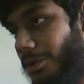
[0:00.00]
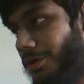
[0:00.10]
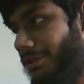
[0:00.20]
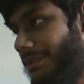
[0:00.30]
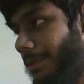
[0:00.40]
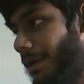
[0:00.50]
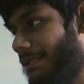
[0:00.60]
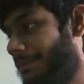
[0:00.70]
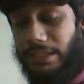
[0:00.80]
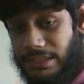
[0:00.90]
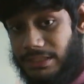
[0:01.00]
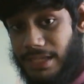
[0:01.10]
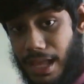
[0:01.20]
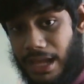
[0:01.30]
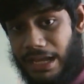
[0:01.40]
a custom OS.
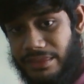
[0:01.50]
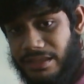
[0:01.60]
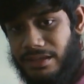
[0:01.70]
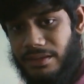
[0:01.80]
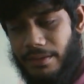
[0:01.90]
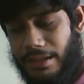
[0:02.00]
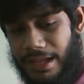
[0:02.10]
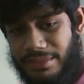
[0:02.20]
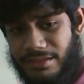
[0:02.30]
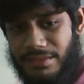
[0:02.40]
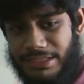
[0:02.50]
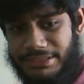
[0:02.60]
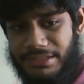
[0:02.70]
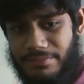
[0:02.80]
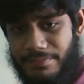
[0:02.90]
Yeah, I think
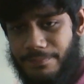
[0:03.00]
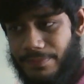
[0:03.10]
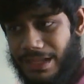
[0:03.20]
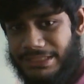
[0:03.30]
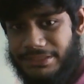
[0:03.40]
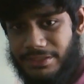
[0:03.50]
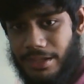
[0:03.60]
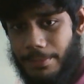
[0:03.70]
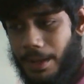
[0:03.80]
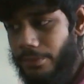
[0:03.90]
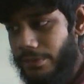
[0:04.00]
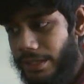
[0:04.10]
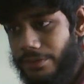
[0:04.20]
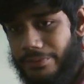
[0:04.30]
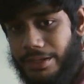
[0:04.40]
that's about
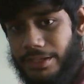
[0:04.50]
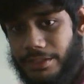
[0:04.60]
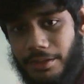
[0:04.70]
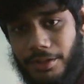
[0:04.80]
it really.